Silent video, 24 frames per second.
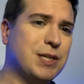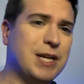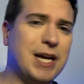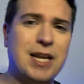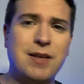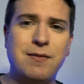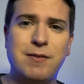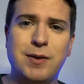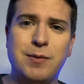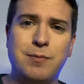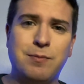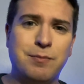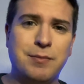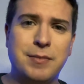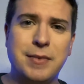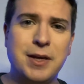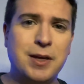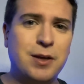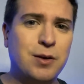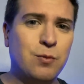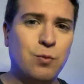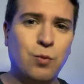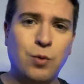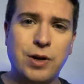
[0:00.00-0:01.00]
not even
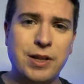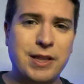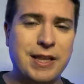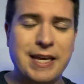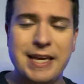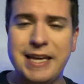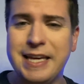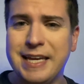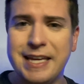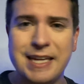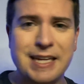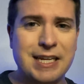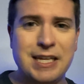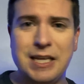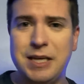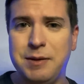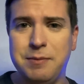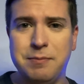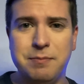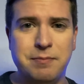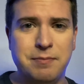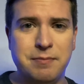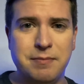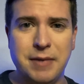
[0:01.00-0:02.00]
one of the
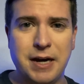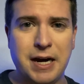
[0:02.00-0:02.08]
indie